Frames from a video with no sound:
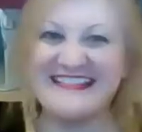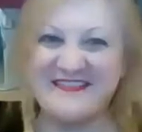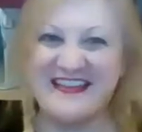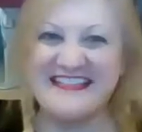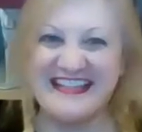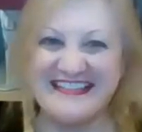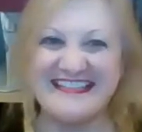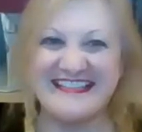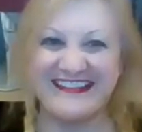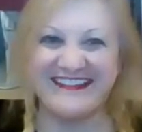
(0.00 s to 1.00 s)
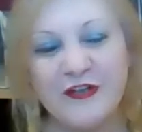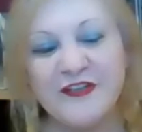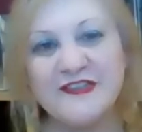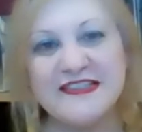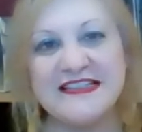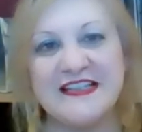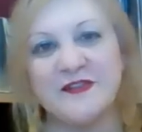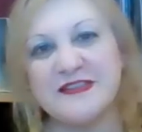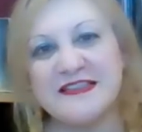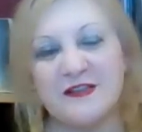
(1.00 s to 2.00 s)
That's fantastic. Yeah. What do you see
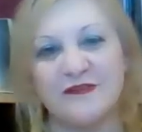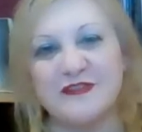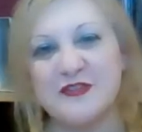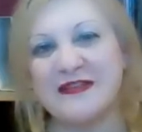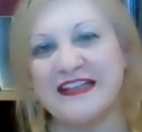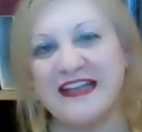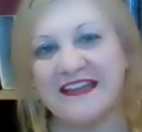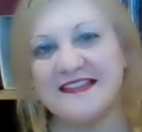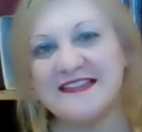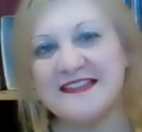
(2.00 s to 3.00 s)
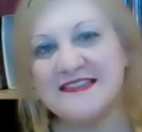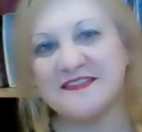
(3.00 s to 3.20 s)
yourself doing next?